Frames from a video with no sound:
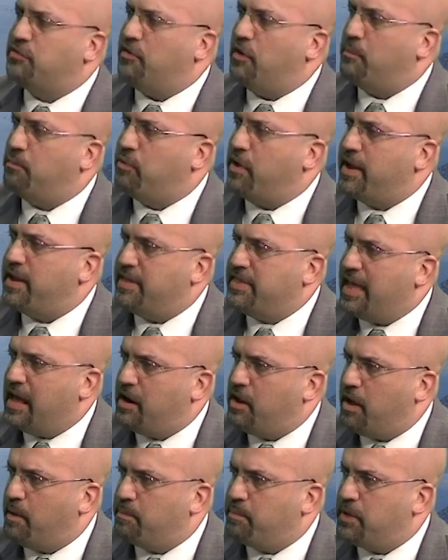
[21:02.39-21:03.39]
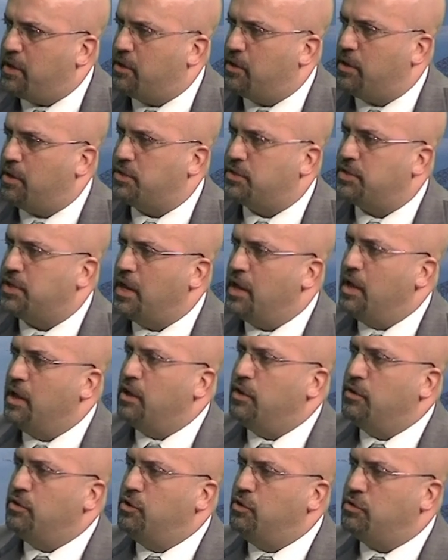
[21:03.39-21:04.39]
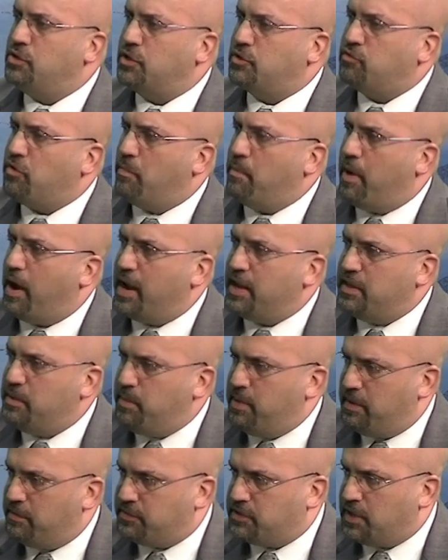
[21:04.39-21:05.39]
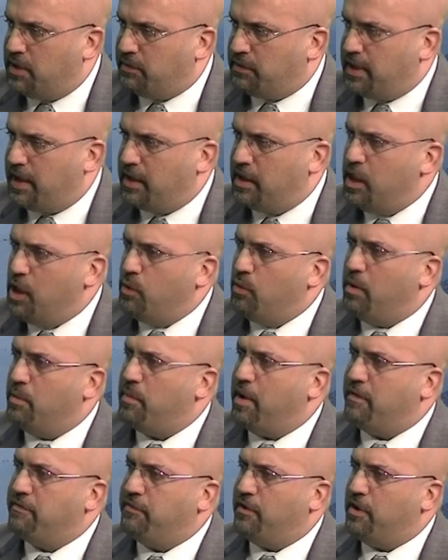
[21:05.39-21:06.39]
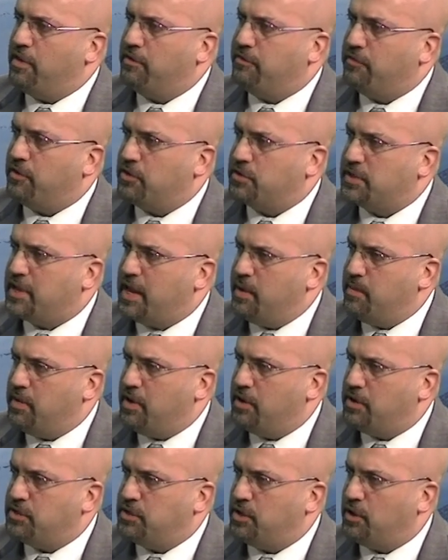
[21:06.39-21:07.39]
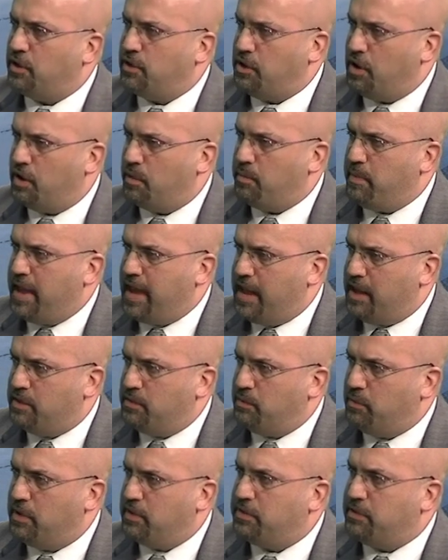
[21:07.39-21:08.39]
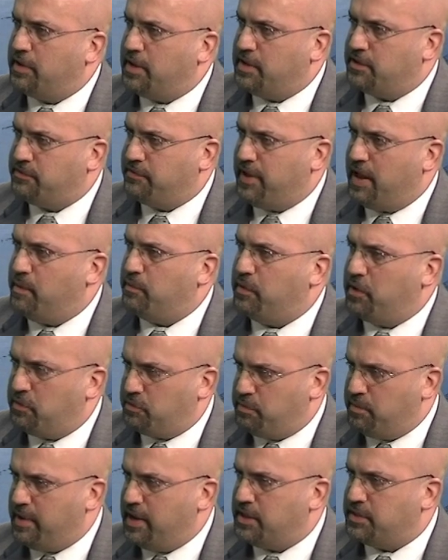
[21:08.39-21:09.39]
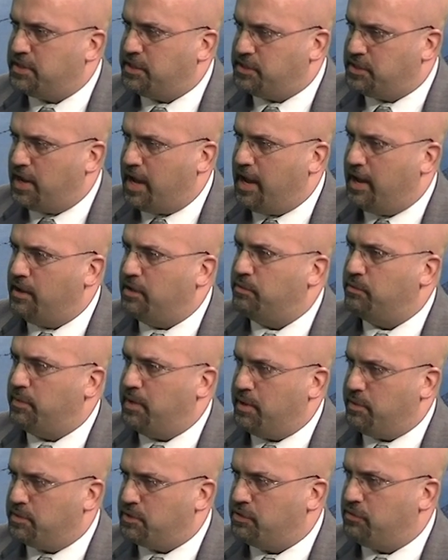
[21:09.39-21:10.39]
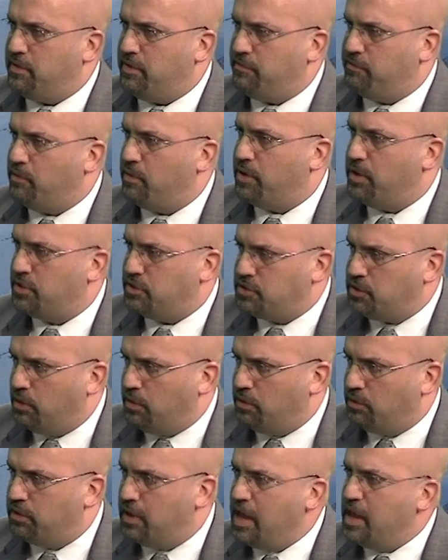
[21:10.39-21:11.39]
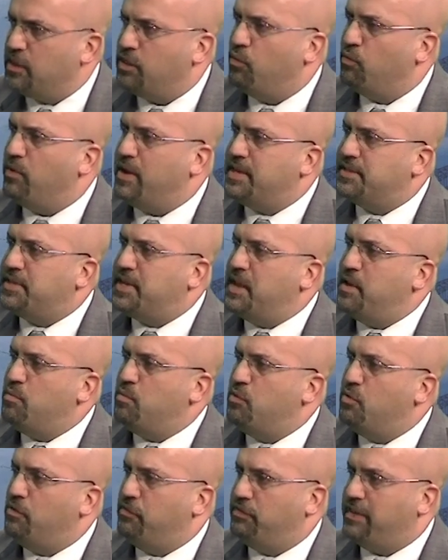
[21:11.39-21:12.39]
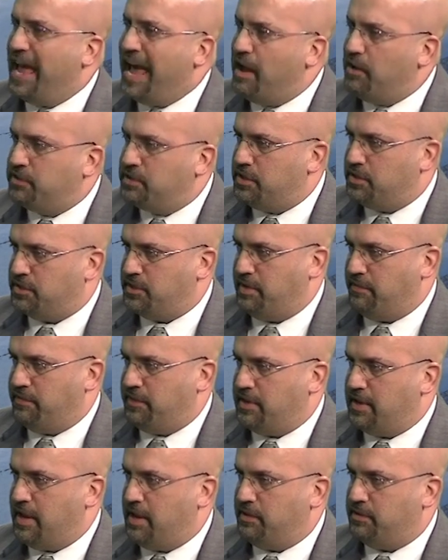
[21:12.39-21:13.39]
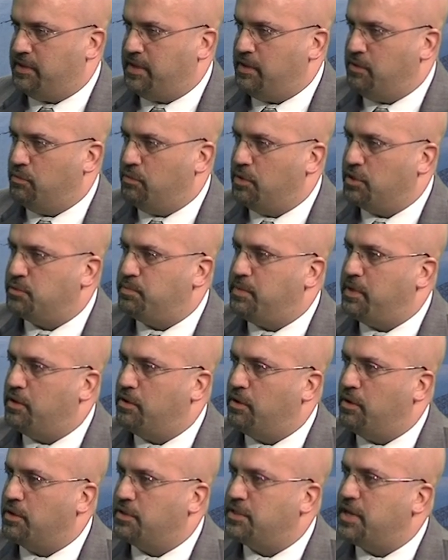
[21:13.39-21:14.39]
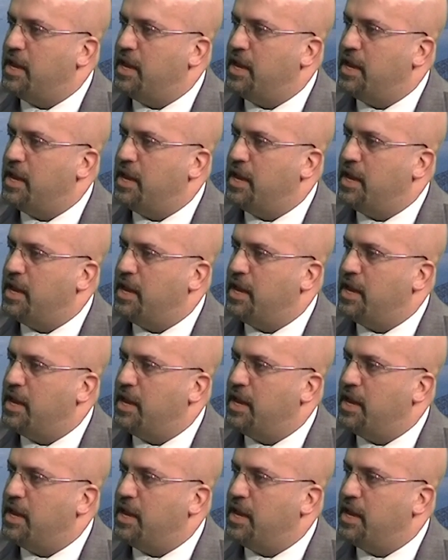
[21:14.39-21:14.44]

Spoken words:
for bringing that up, because you just reminded me of something. When my father first came here as a young man with his family, with me as a child when I was 3, 4 years old, the reason he moved out to Suffolk County was because